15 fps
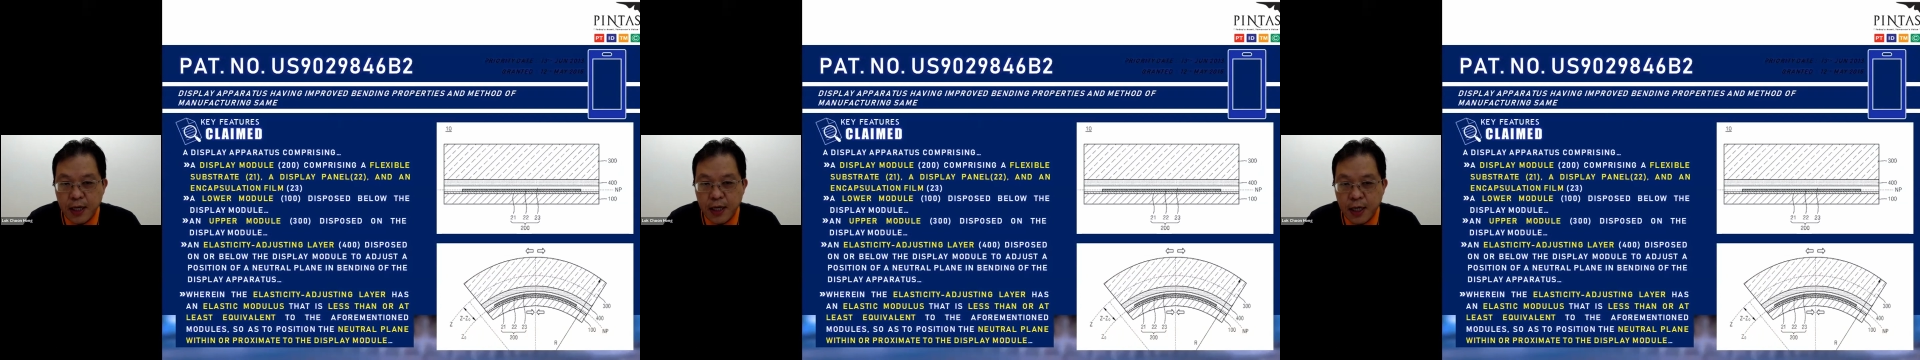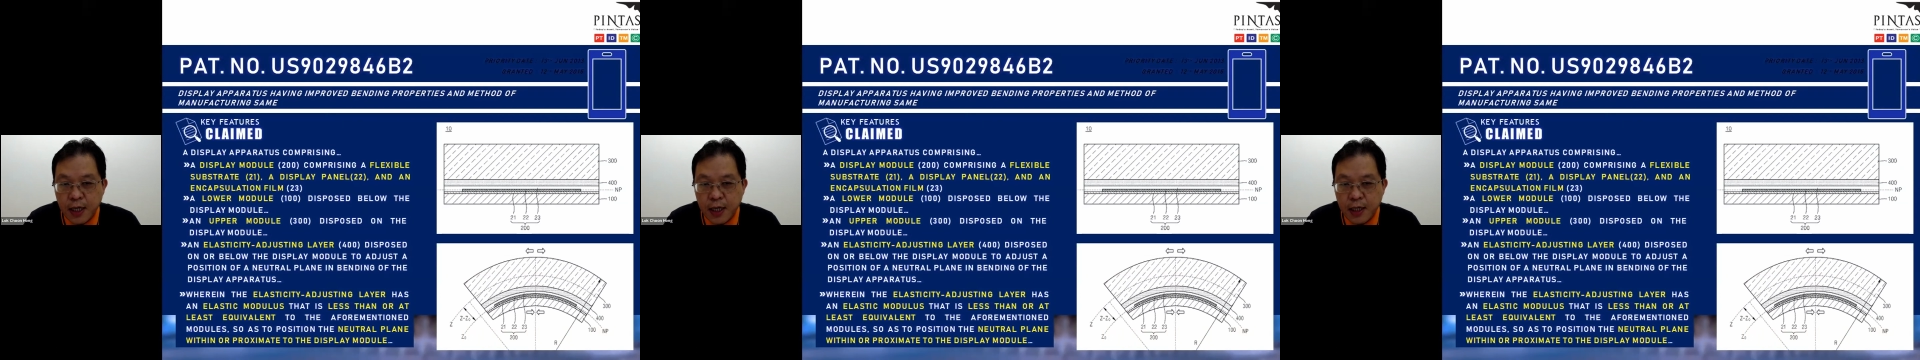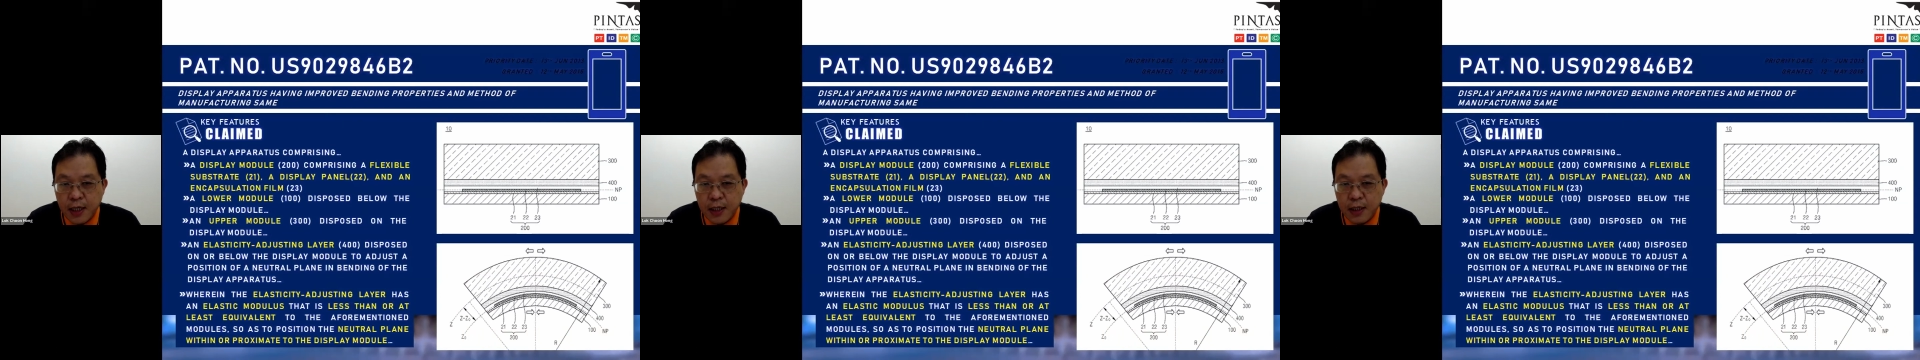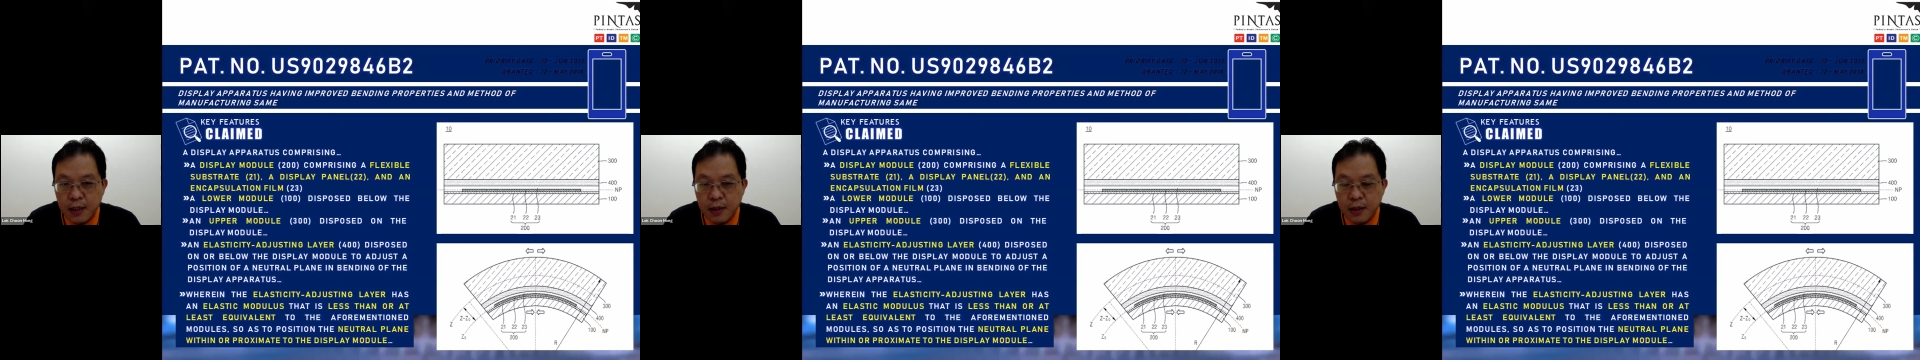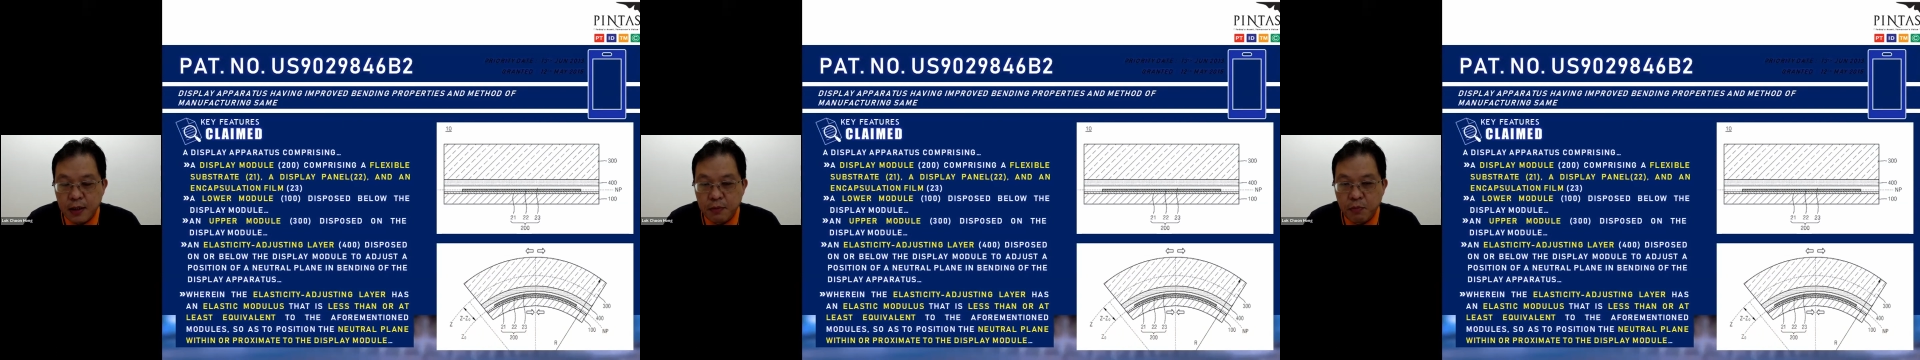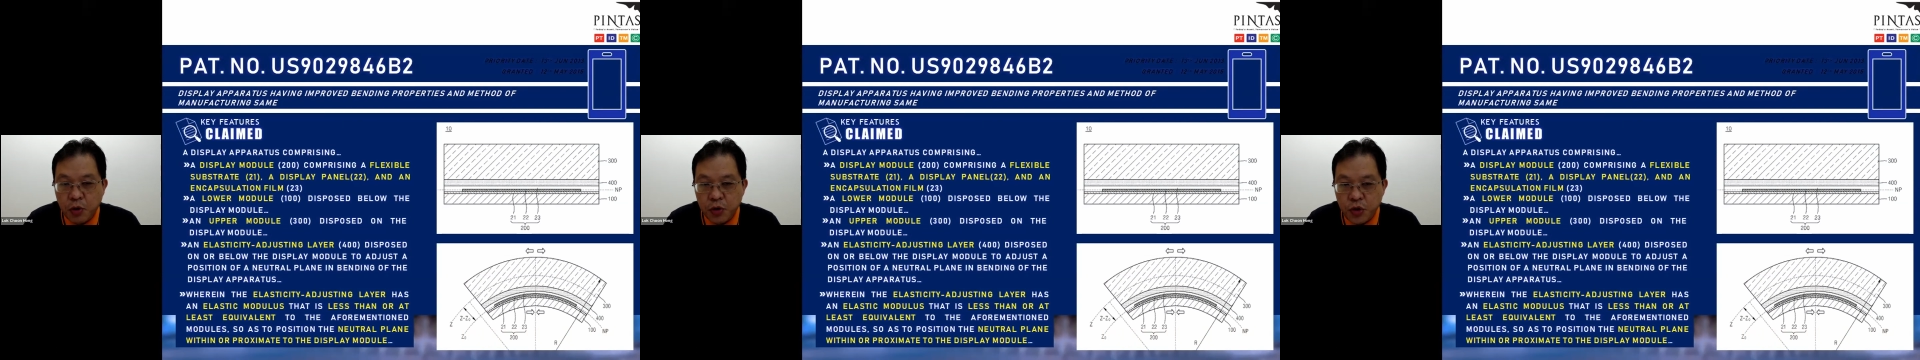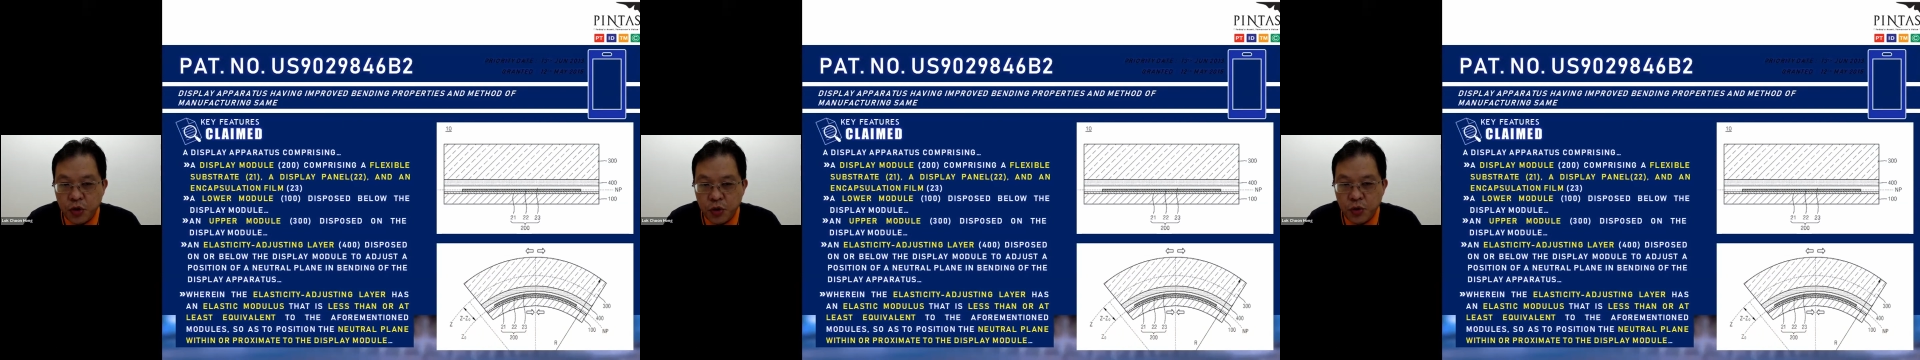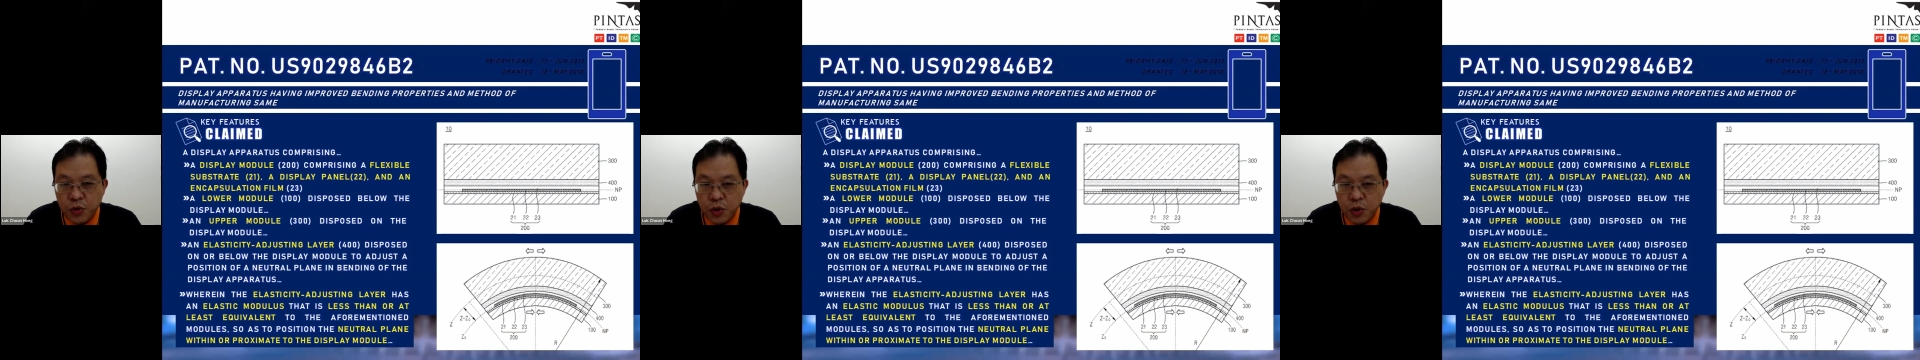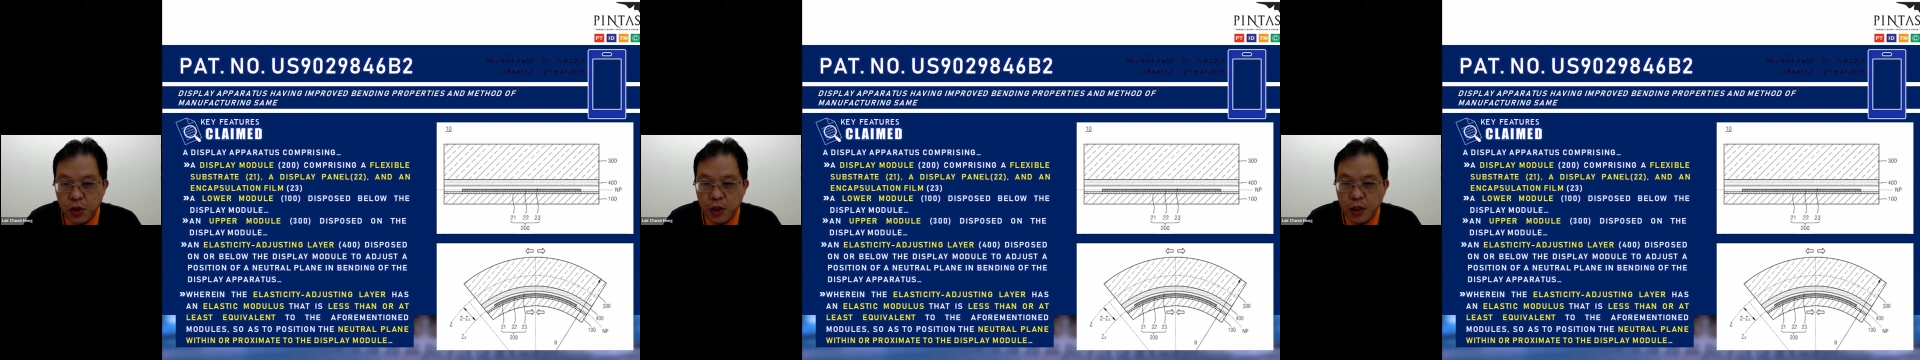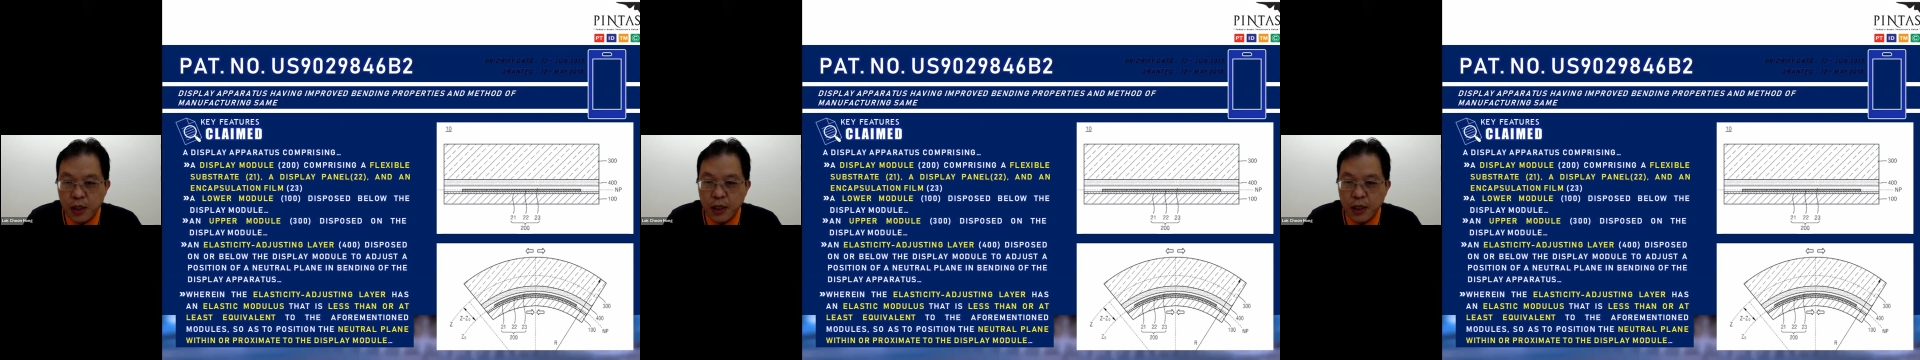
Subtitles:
module